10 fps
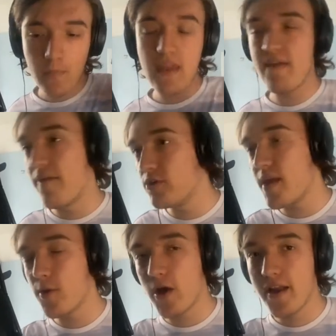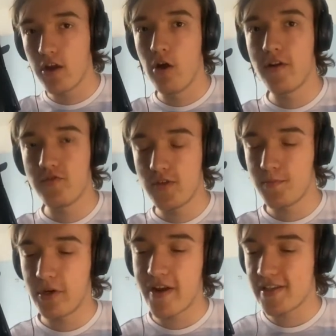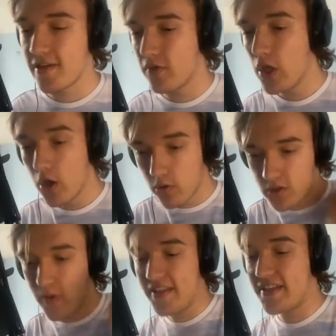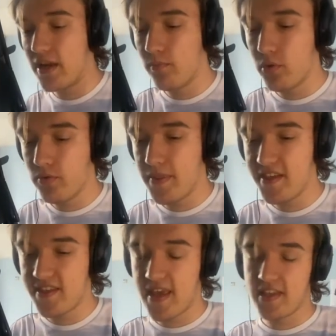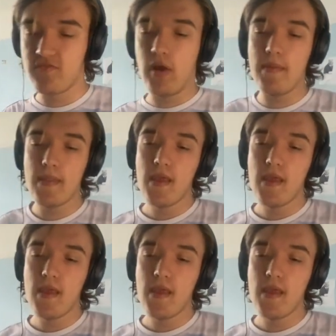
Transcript: Every Democrat in Congress was a progressive, or was willing to get on board with these things, right?